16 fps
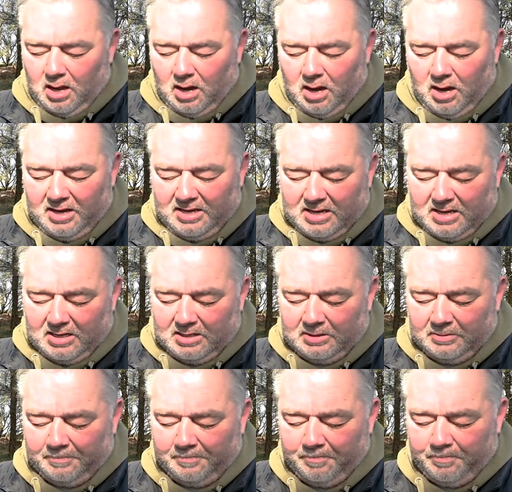I
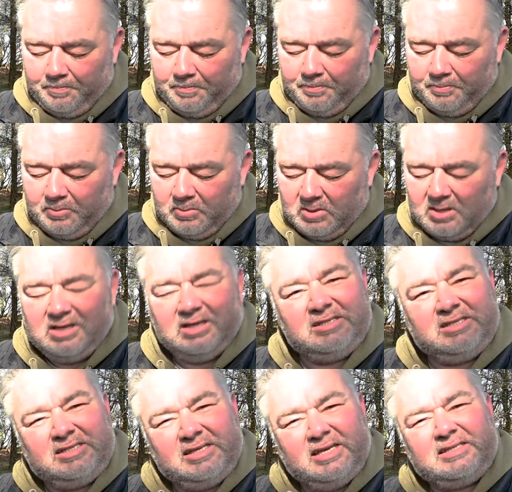can
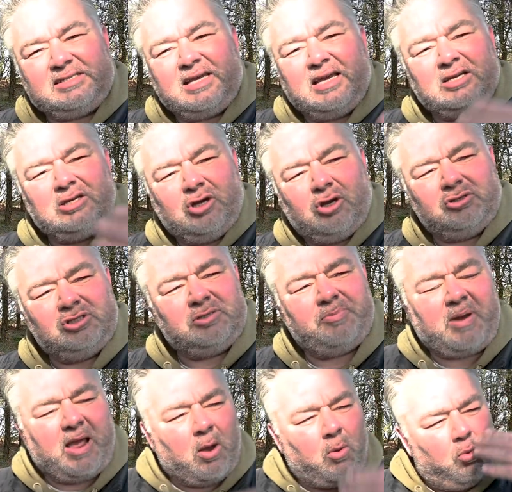sit and
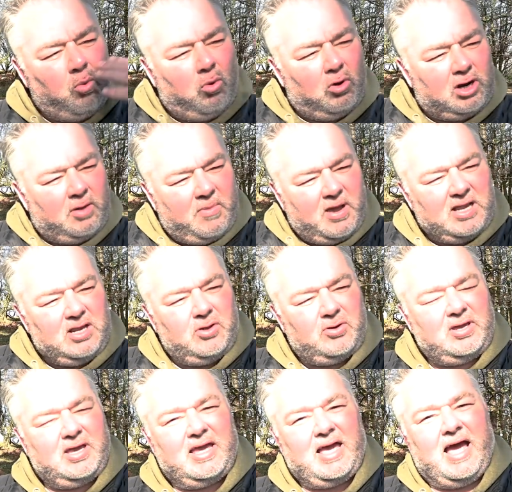contemplate, what am I
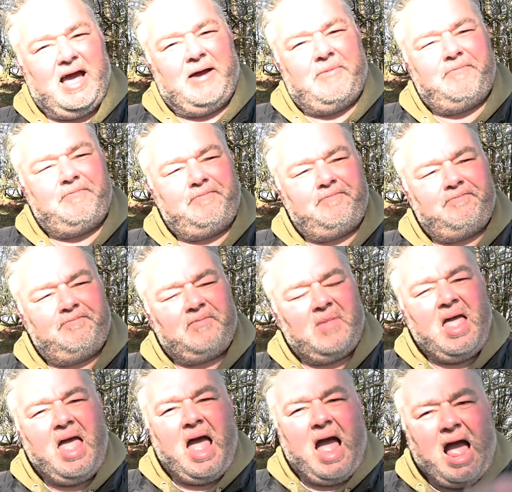looking at?
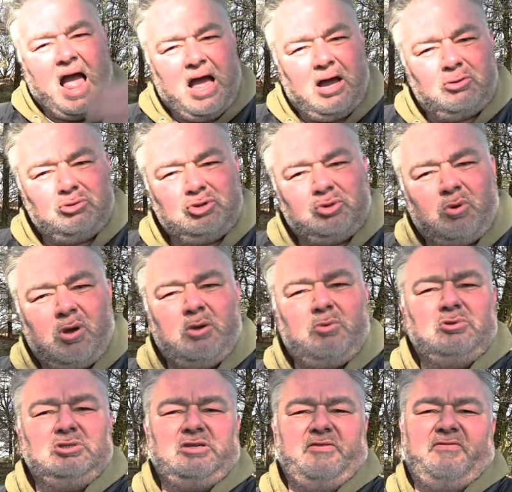How do I
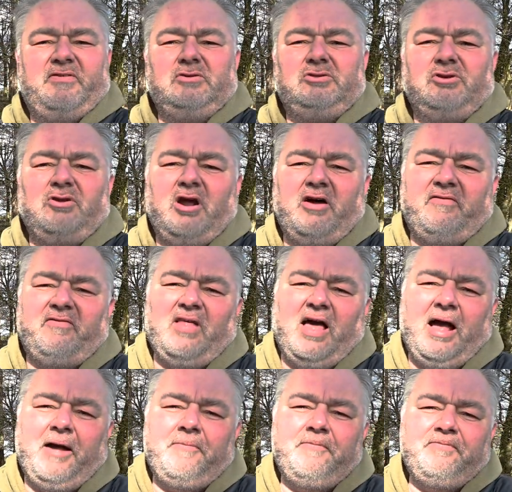want to photograph
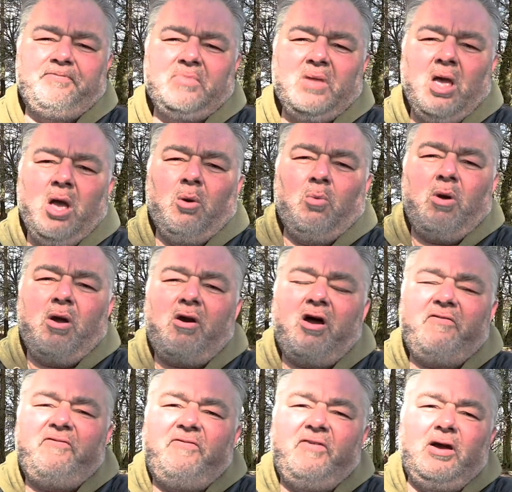that? Where I
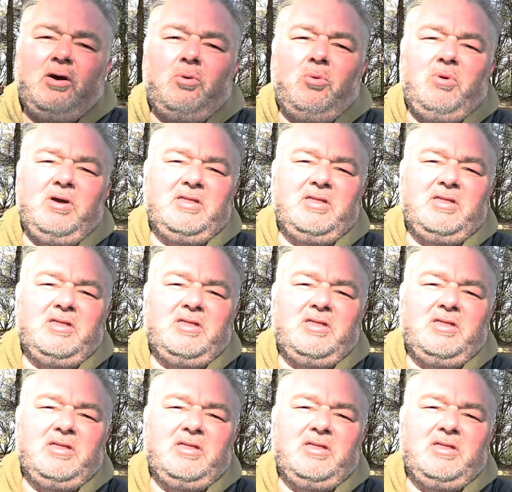felt